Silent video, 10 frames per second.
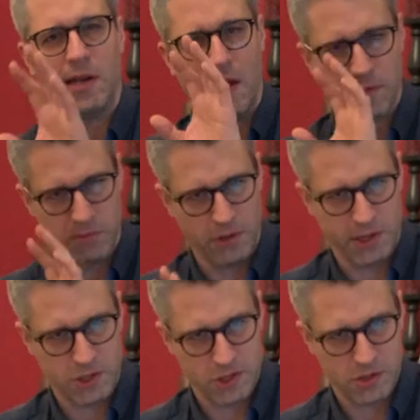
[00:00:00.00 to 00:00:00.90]
it has a
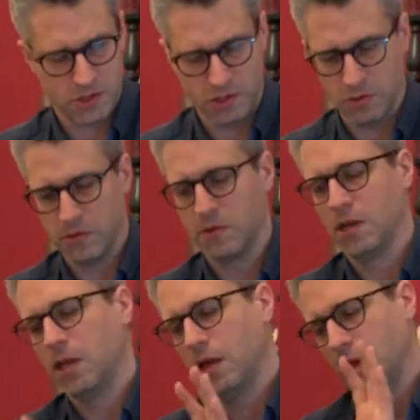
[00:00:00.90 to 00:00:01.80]
bridge. So
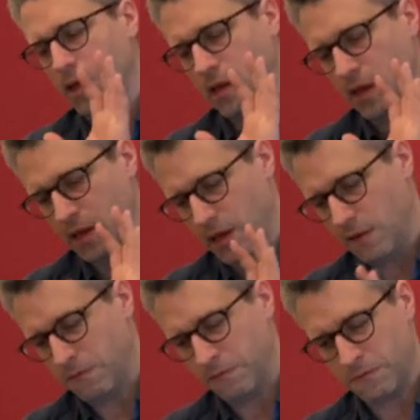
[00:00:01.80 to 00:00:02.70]

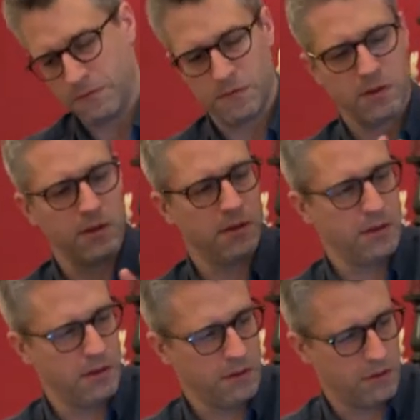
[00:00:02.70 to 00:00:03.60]
if
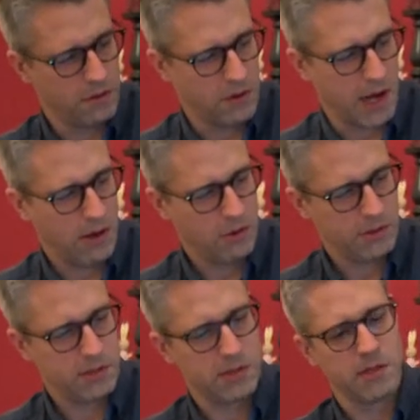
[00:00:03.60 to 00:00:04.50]
the
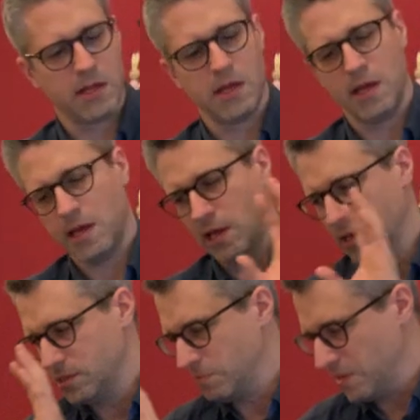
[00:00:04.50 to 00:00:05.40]
route
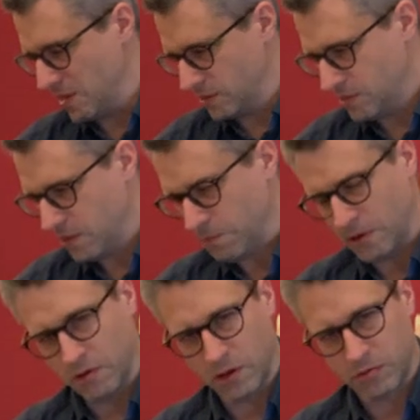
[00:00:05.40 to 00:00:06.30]
is being set by
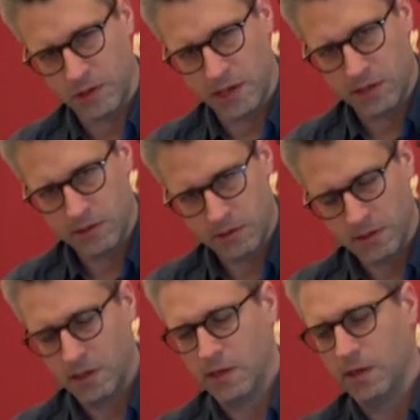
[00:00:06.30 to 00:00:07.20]
Rocrail,
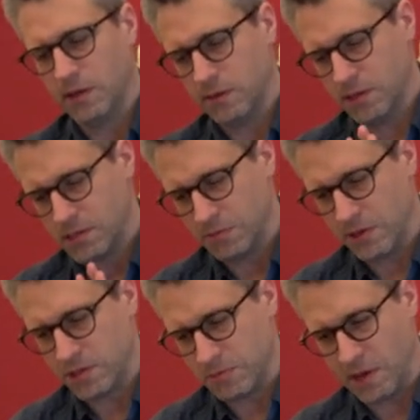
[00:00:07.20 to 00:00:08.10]
the
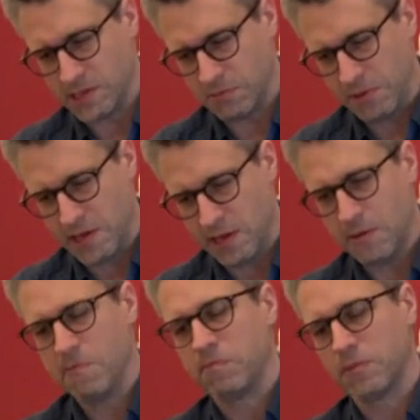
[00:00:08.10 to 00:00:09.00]
switch must
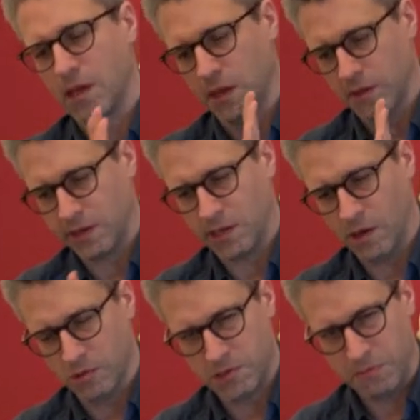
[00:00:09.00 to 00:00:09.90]
be in the
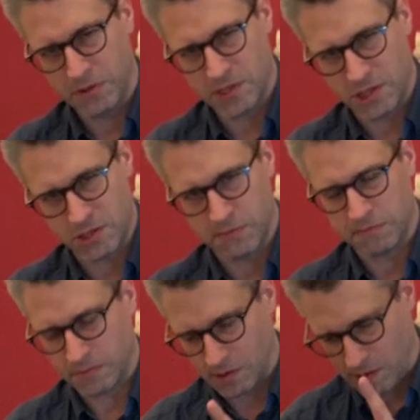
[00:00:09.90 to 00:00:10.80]
closed position.
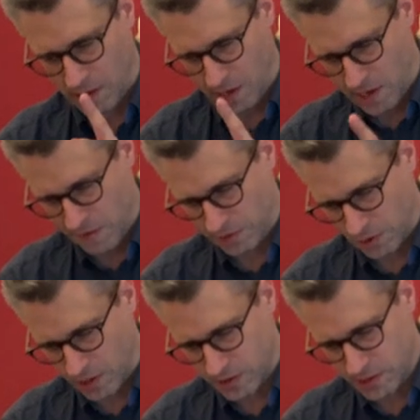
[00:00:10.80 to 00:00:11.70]
And have a
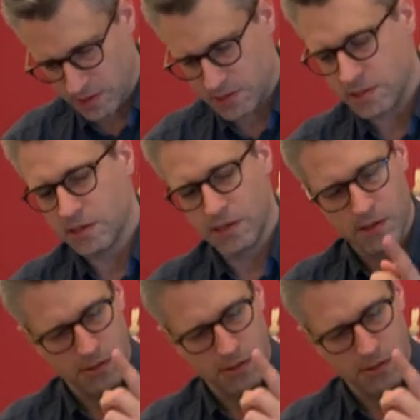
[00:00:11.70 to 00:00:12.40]
look at this.